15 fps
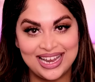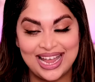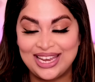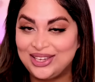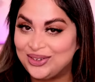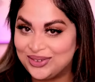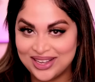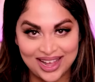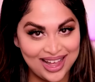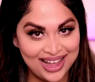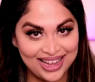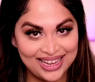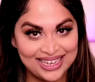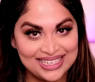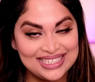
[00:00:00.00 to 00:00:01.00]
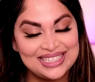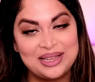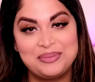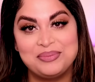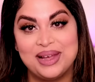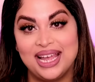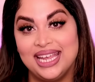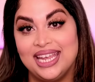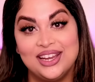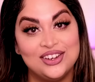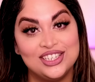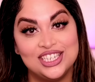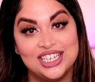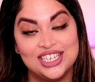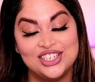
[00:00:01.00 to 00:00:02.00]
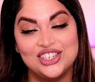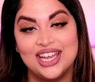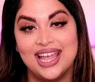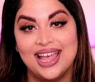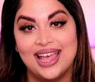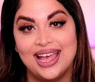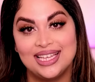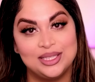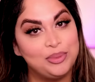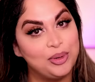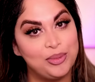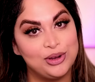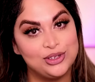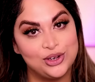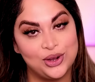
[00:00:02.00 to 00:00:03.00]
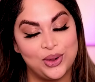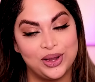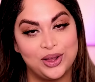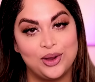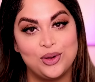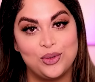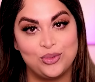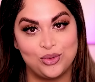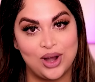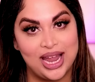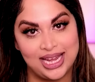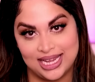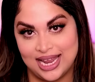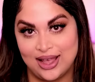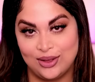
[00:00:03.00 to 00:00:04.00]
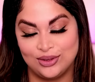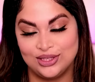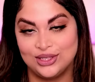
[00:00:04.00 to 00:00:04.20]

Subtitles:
And you guys, My Heritage has a promotion going on right now.